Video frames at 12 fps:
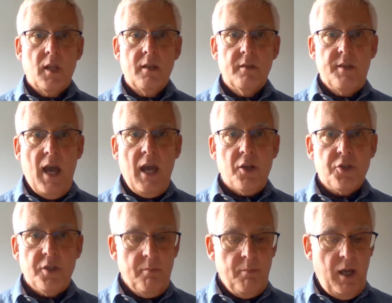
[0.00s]
Dashed
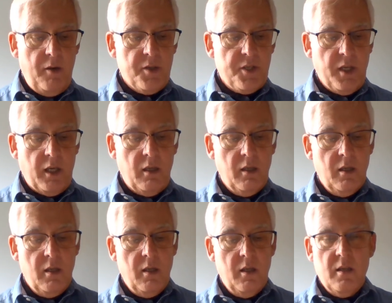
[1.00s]
embarrassing.
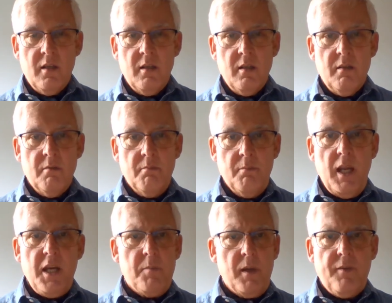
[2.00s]

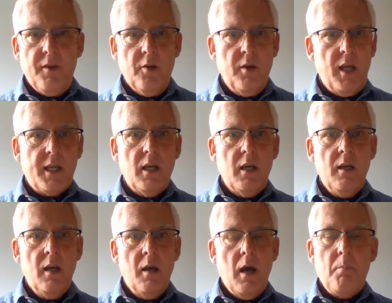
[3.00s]
Made me feel like a
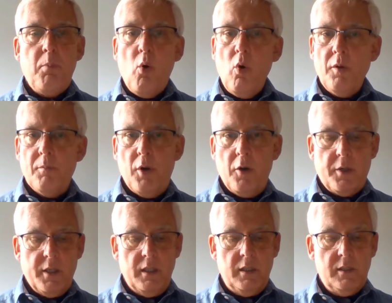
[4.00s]
pawnbroker.